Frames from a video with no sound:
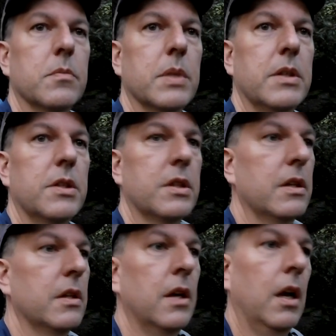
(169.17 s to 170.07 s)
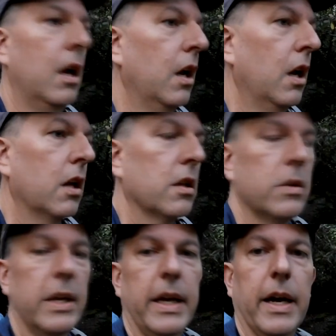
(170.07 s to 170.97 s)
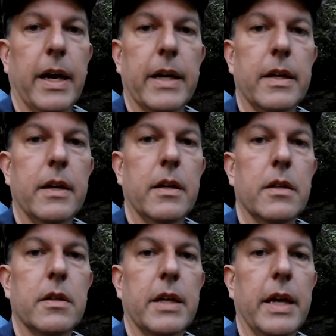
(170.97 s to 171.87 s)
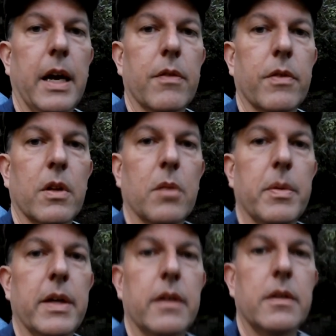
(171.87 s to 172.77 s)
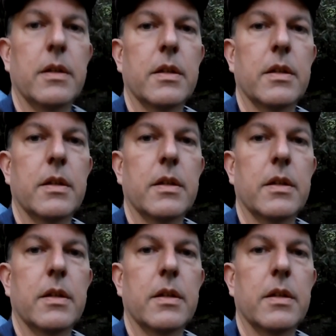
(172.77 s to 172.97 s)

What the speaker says: But just a little day hike to get out for a little bit.